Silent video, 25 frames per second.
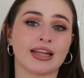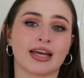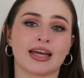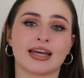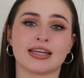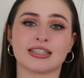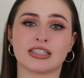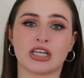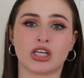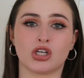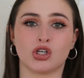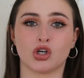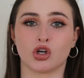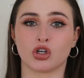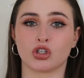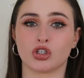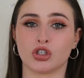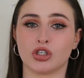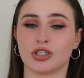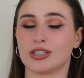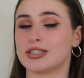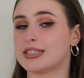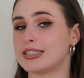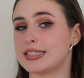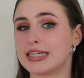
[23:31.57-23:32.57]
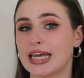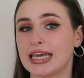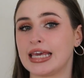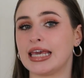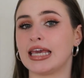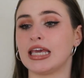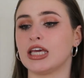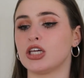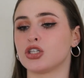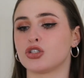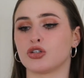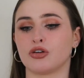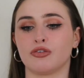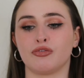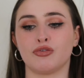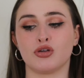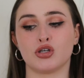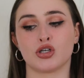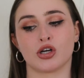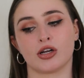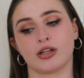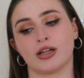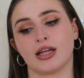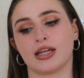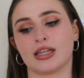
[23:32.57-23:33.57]
Like I said, not too sticky, so if you
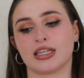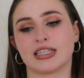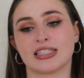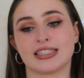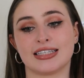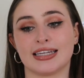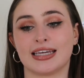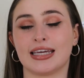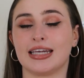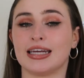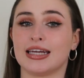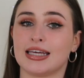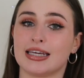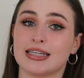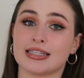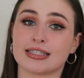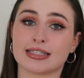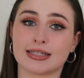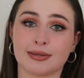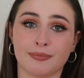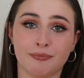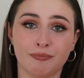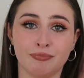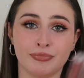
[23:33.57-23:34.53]
don't like the stickiness,